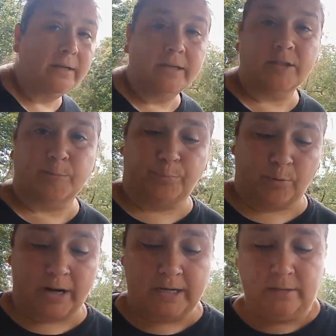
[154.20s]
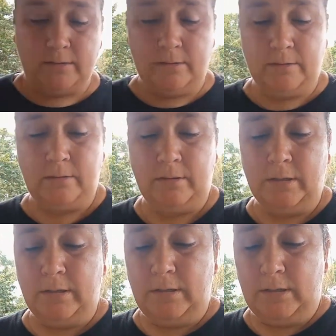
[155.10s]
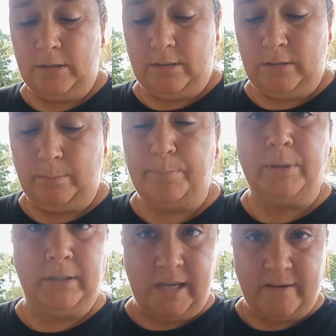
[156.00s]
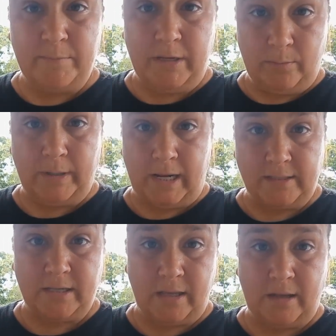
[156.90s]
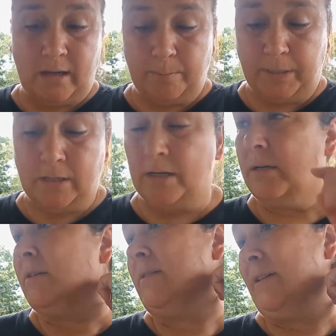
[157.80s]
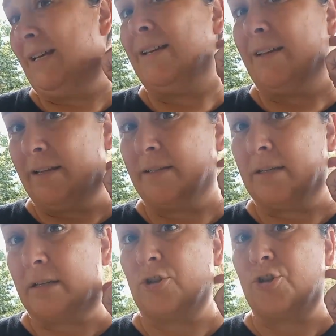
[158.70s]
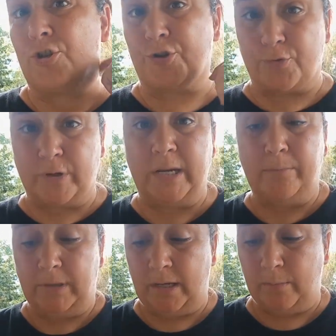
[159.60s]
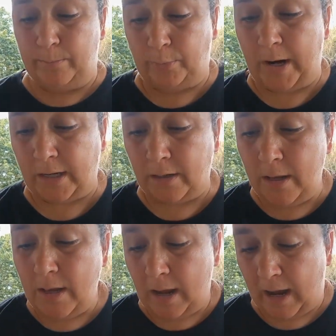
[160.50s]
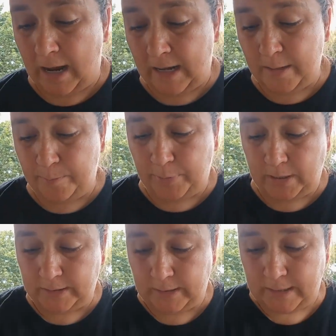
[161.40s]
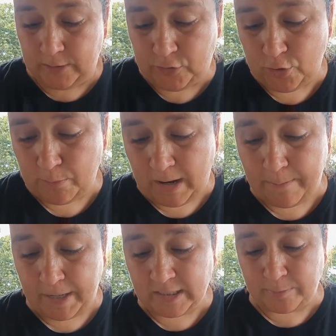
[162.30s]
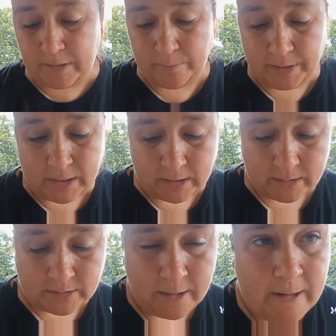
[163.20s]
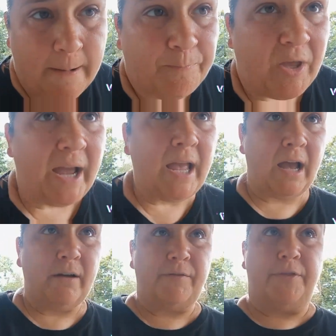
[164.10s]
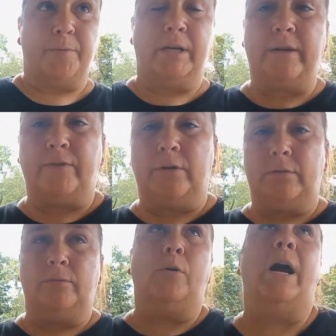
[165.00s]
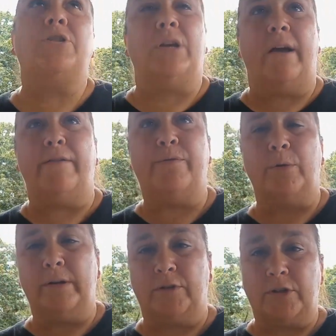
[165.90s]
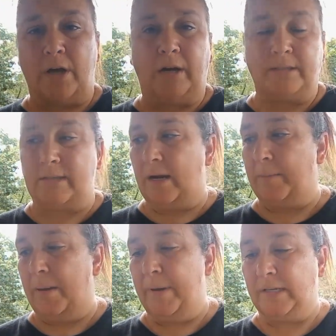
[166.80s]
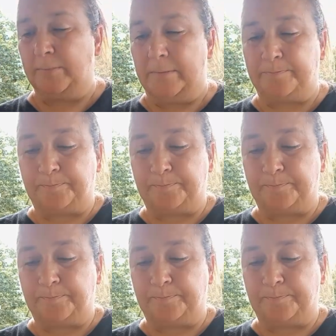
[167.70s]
is bright, believe me when I say that, because it is extremely bright. I plugged it into my basement because I have four different sockets down in my basement.